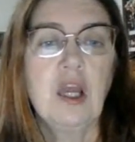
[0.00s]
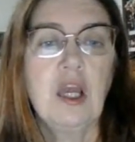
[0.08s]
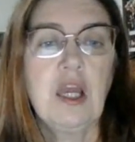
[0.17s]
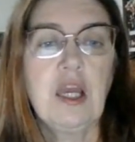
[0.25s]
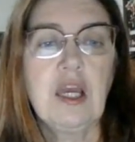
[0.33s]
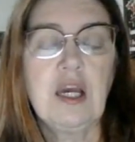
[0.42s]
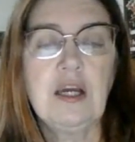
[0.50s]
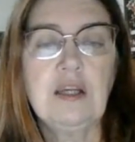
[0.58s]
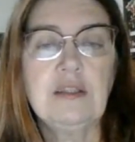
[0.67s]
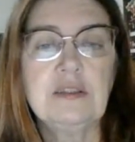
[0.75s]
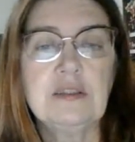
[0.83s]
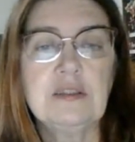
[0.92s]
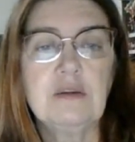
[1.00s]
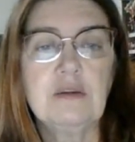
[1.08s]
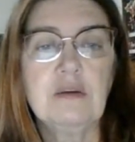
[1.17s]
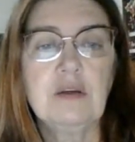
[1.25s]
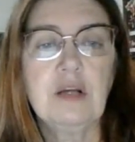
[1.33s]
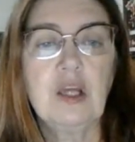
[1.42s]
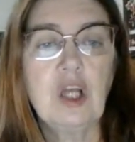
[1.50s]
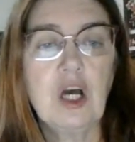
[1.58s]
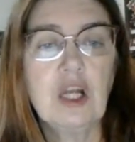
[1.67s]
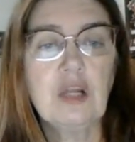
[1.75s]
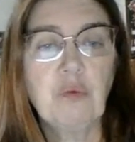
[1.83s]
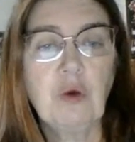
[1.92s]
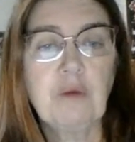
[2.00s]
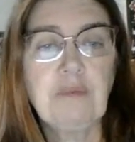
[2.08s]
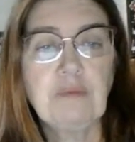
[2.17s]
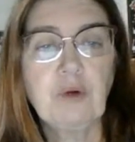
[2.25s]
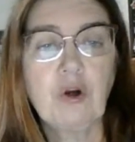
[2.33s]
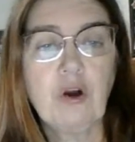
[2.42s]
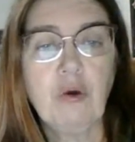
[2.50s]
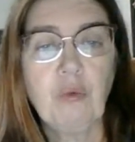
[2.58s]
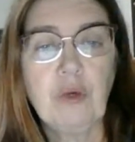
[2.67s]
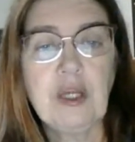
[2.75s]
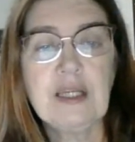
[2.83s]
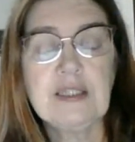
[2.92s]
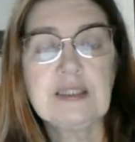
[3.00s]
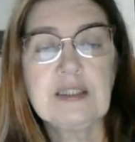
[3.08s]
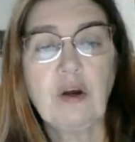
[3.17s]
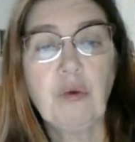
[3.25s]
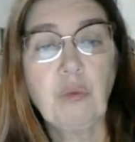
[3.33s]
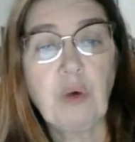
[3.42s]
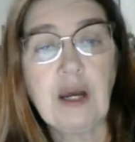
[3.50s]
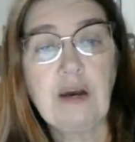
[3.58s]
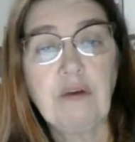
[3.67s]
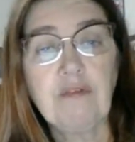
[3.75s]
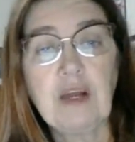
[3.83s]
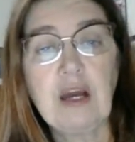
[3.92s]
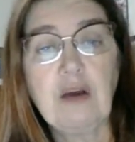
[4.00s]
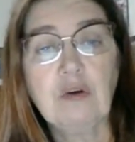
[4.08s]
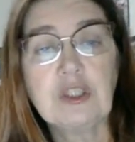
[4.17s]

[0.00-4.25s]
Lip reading: And a lot of what people call weeds are wildflowers.